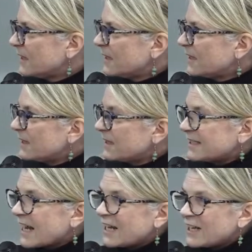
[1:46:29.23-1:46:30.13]

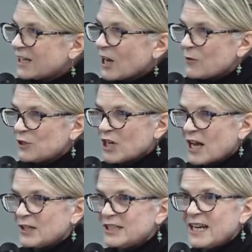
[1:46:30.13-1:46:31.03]
Secondly, I would
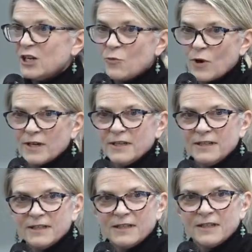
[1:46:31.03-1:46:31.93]
challenge anyone
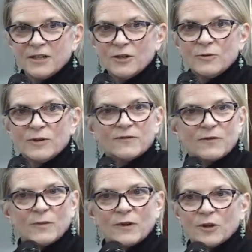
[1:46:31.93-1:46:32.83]
who is
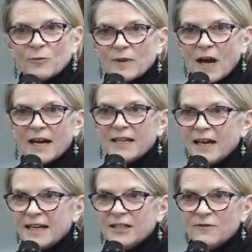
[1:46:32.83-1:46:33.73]
familiar with
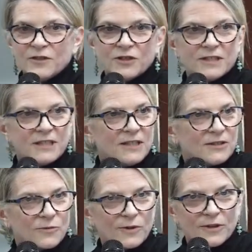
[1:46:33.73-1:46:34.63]
iodine deficiency
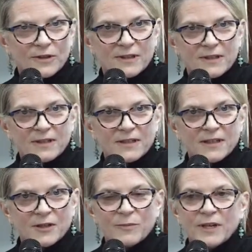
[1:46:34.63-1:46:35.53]
disorder,
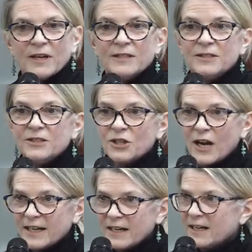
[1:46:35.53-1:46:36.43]
because
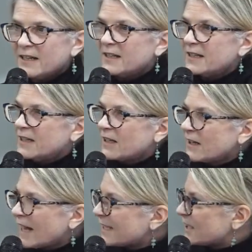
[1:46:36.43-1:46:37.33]
China in the
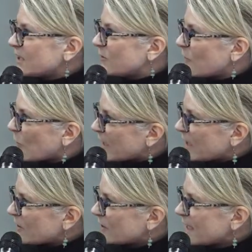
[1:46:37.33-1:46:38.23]
last 40
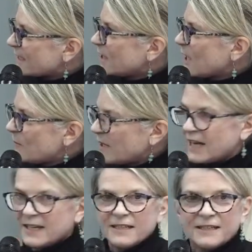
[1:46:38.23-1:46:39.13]
years has
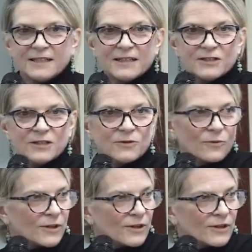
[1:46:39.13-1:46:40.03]
eliminated this disorder.